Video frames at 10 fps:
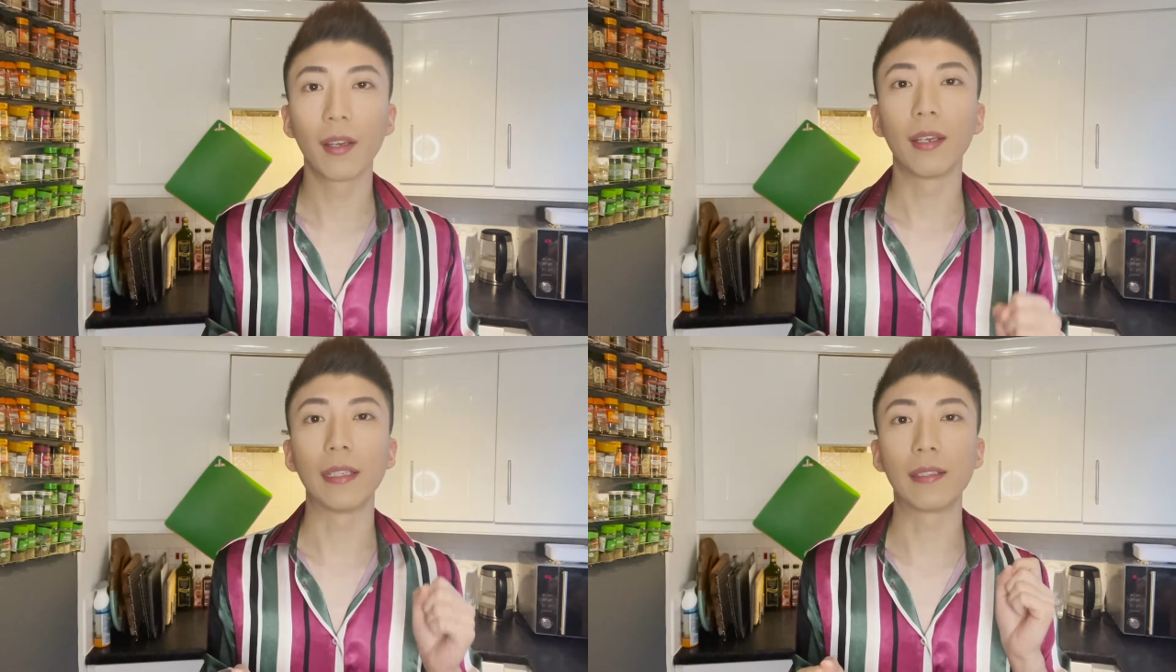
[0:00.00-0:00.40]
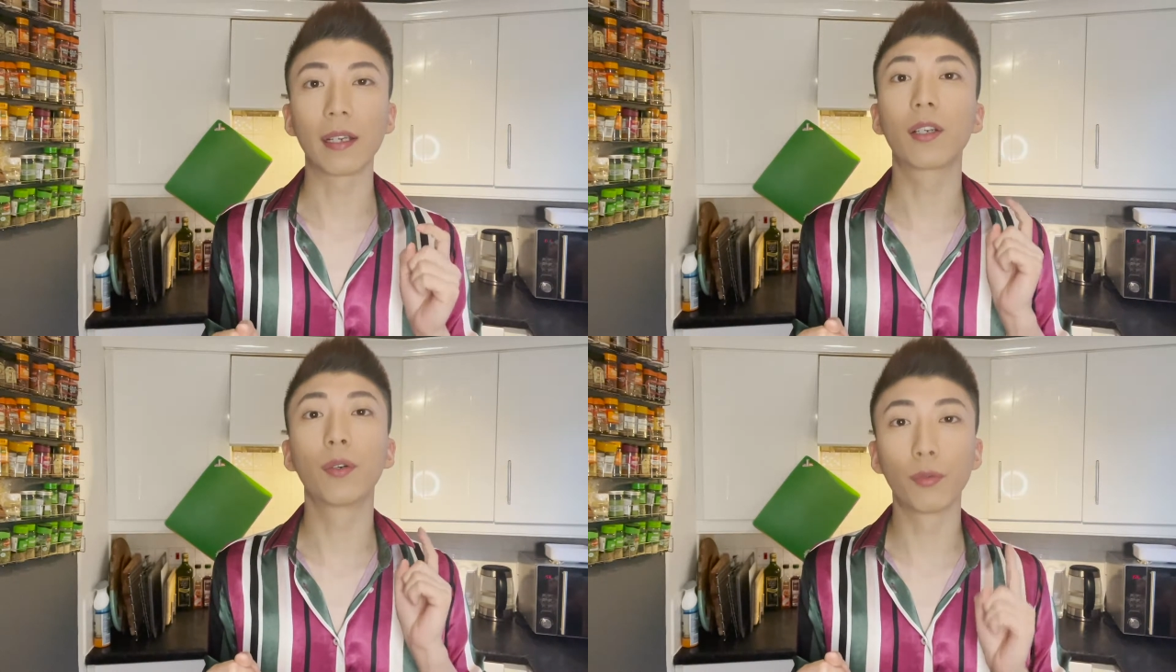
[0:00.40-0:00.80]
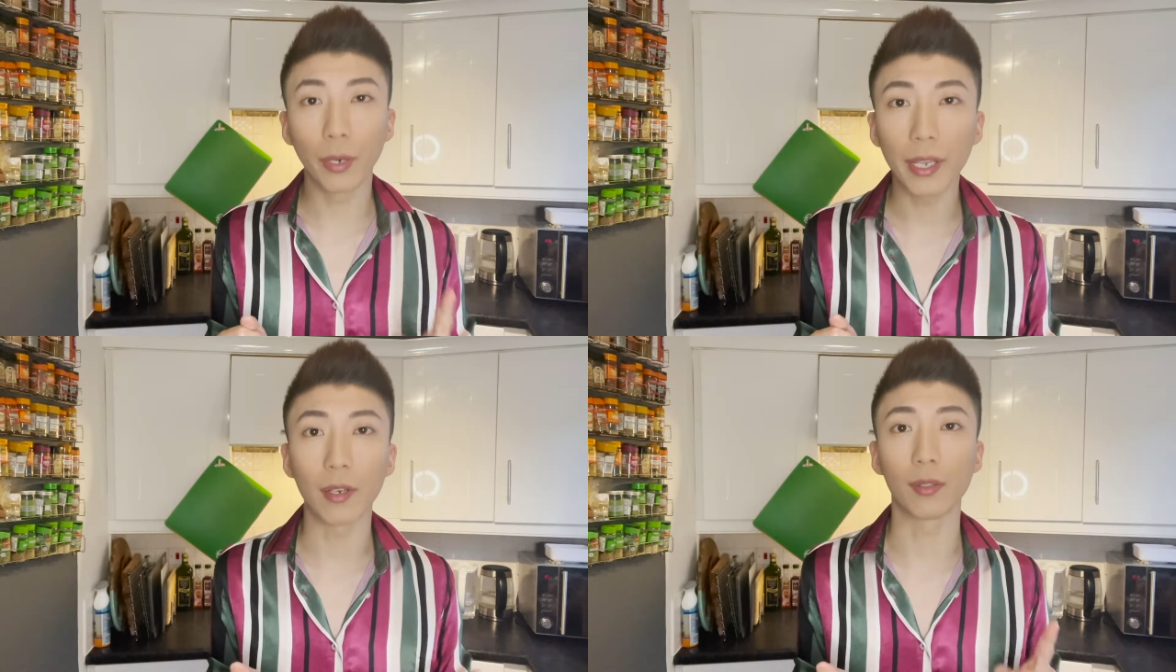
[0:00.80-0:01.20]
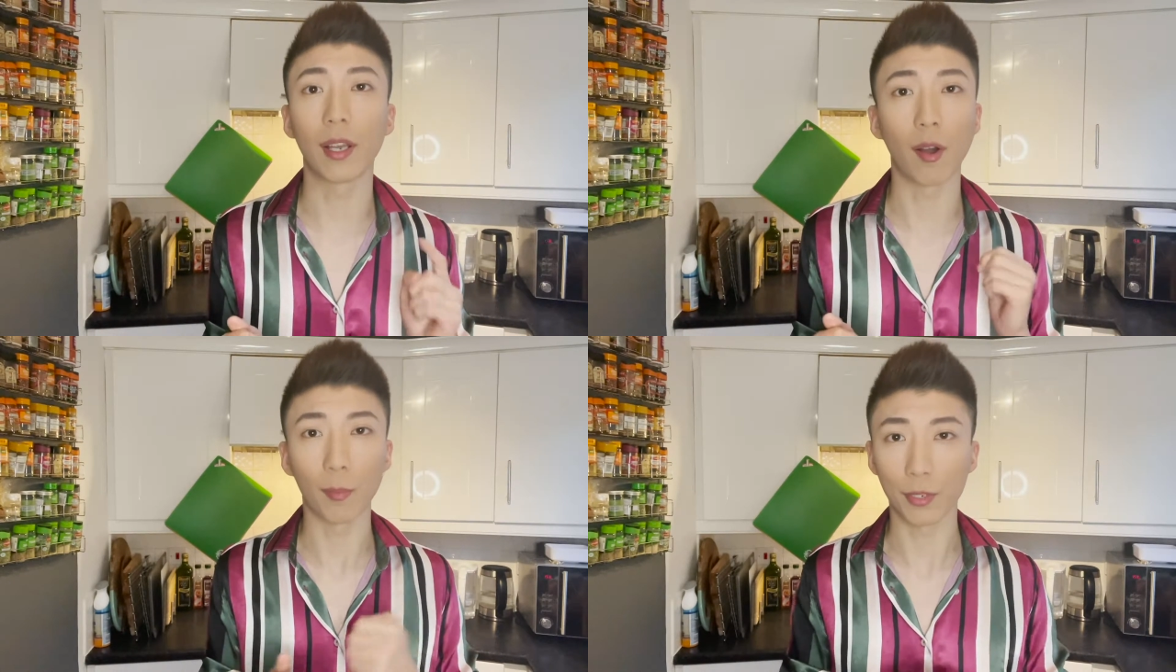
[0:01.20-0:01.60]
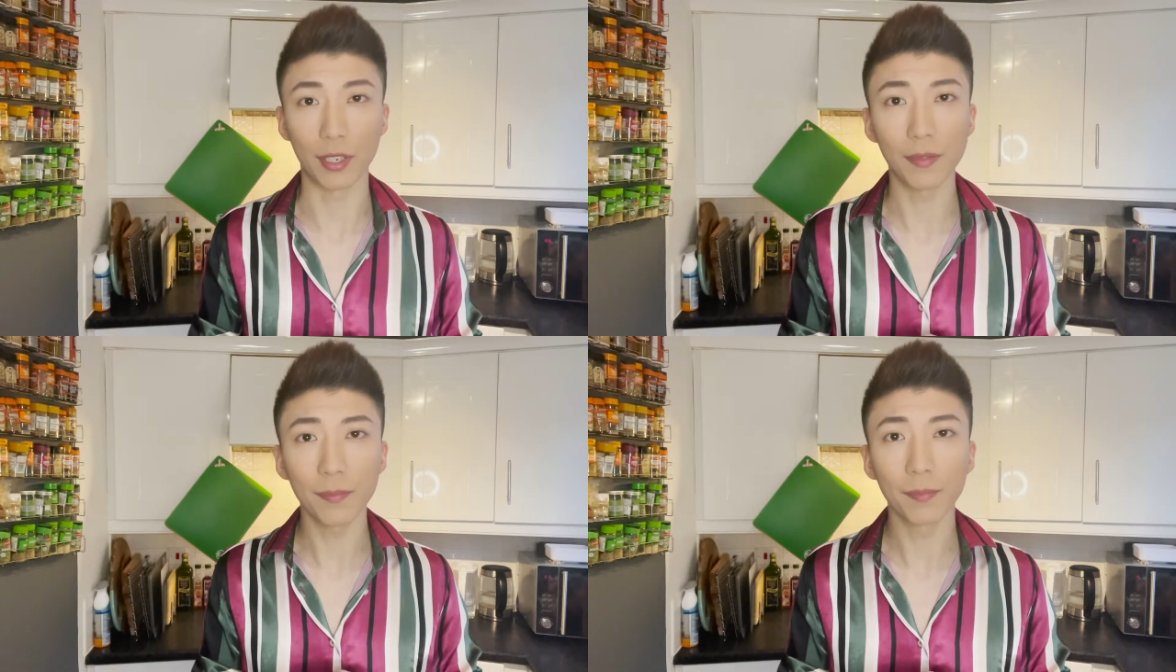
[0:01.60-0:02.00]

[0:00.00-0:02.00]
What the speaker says: It's the grilled aubergine.